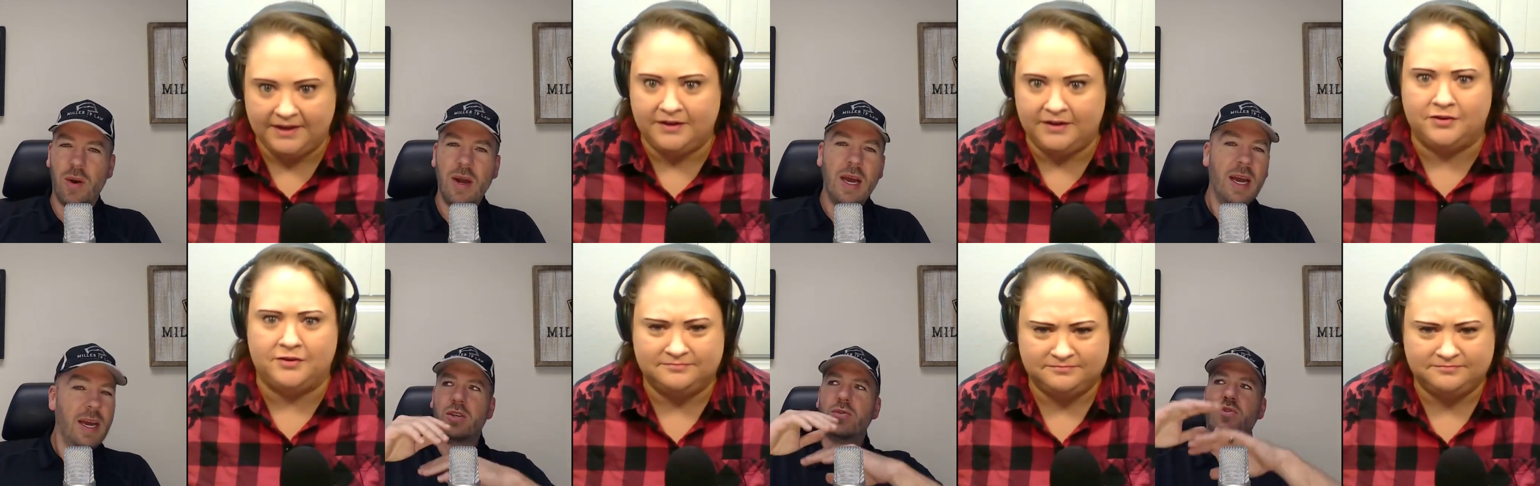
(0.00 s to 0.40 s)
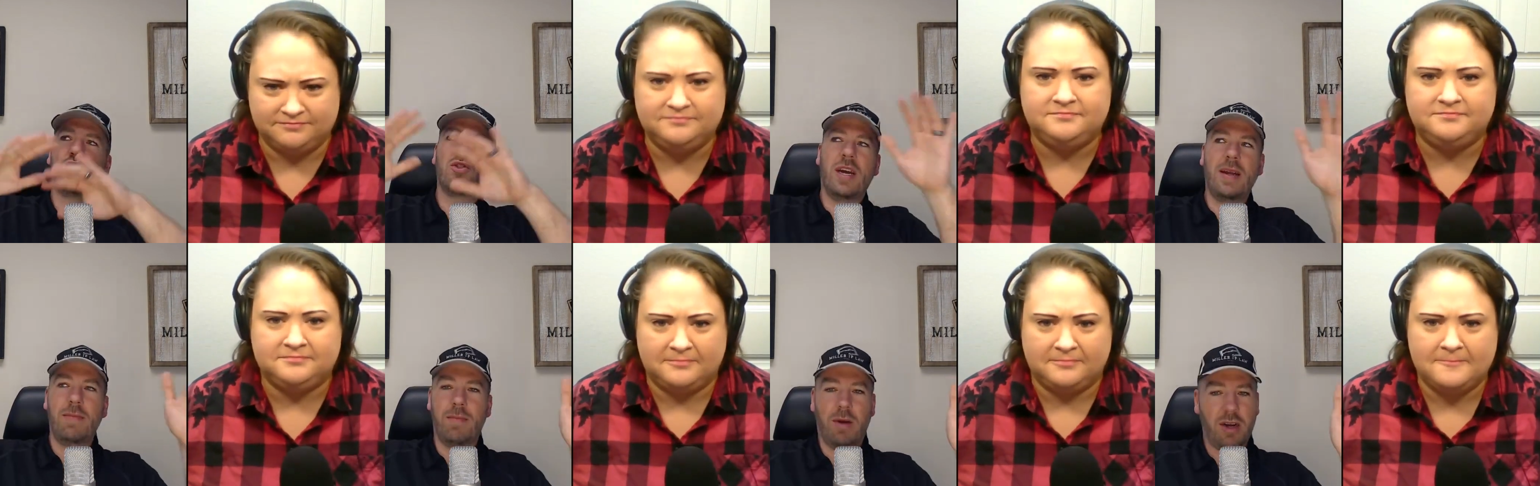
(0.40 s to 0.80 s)
Speaker 1: yeah, so or
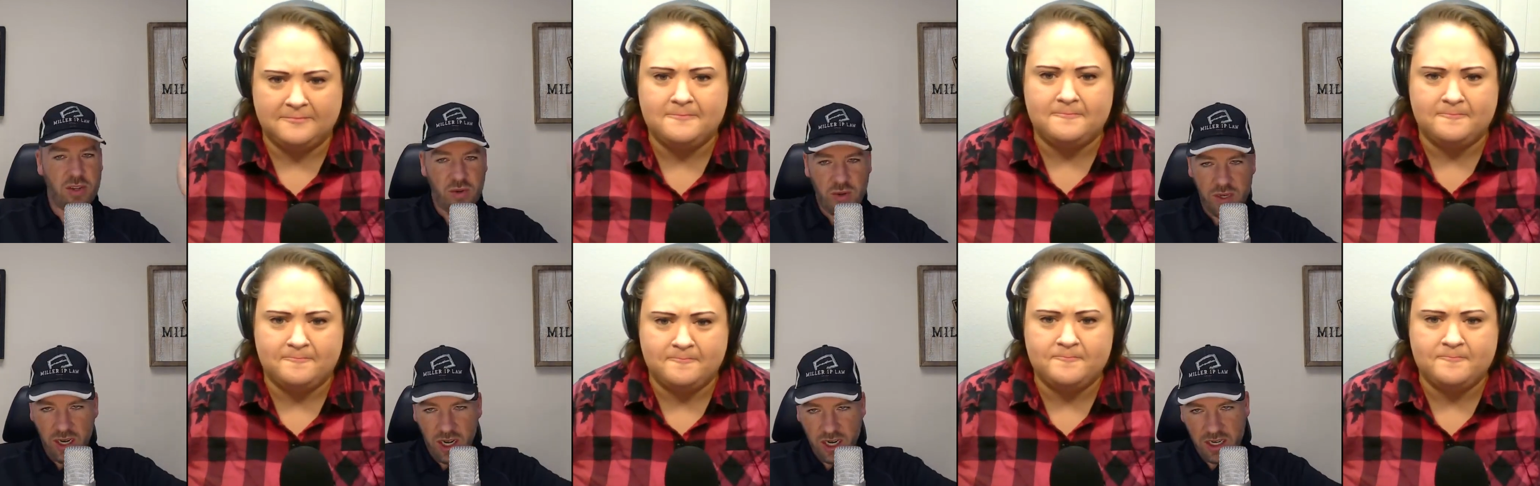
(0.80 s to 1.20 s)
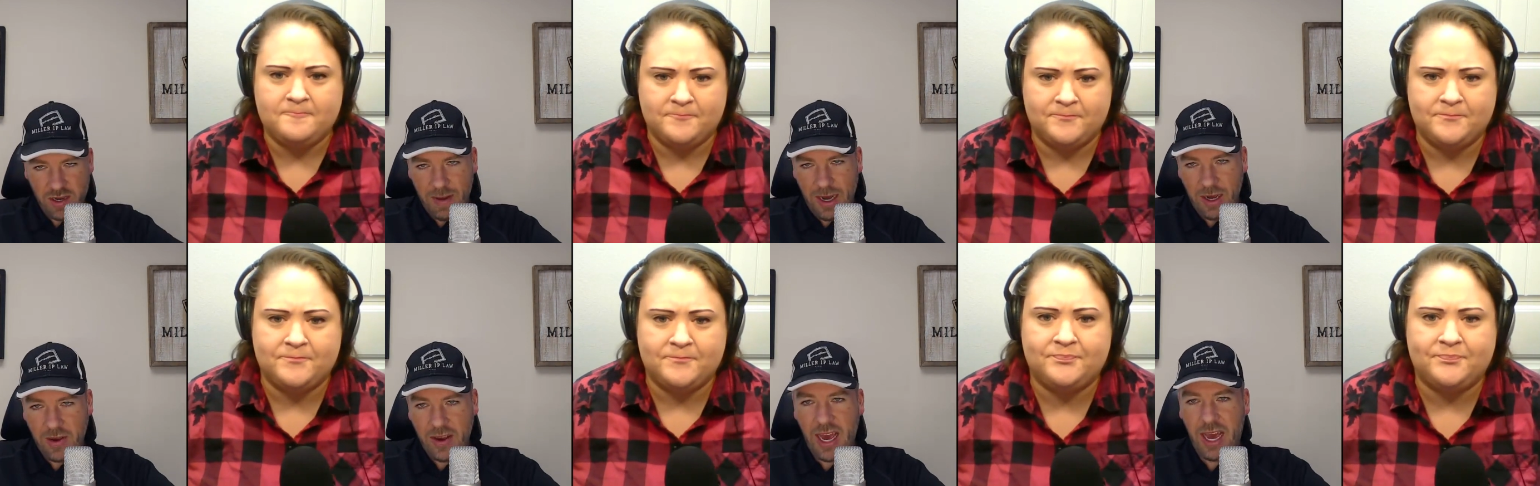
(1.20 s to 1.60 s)
trademarks. We talked about
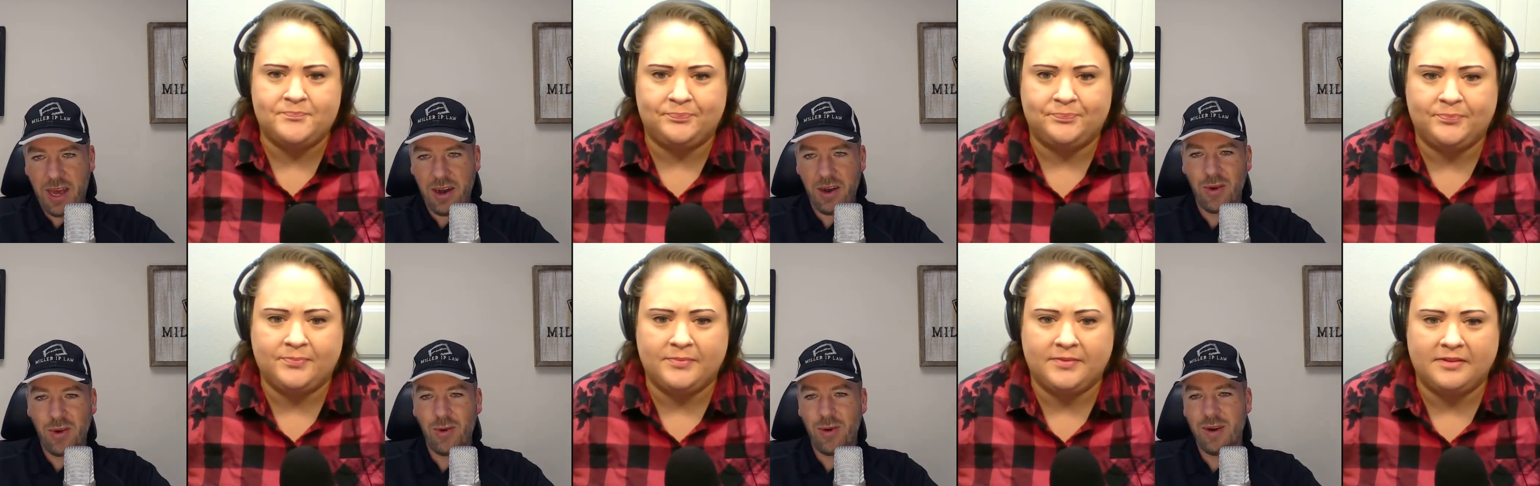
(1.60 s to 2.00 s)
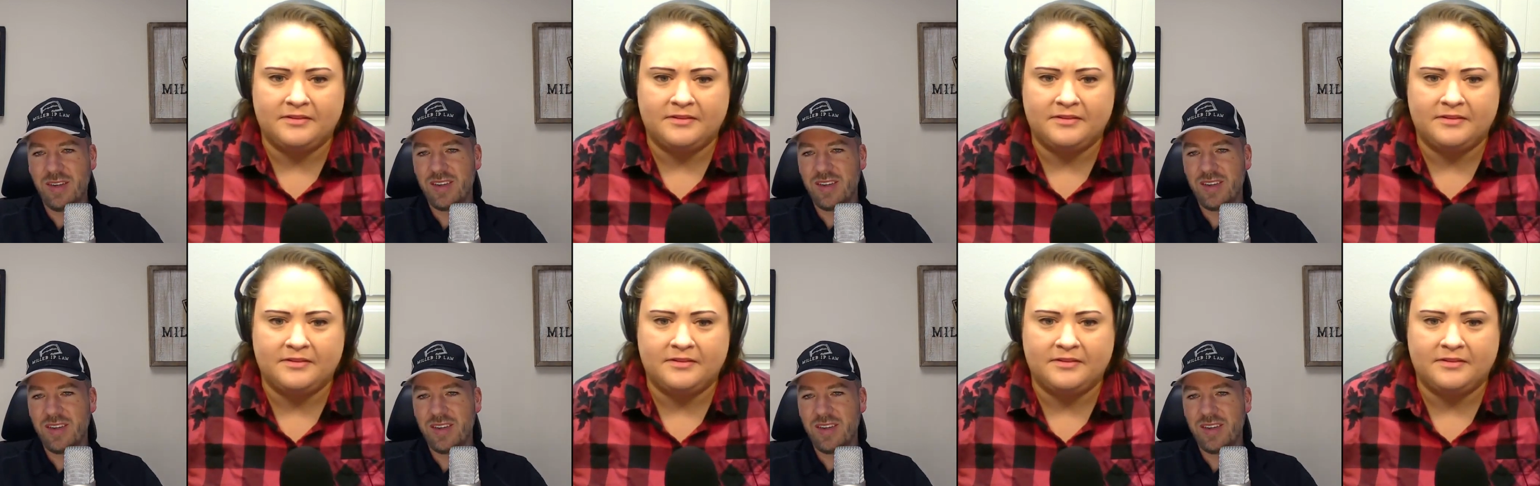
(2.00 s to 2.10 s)
categories.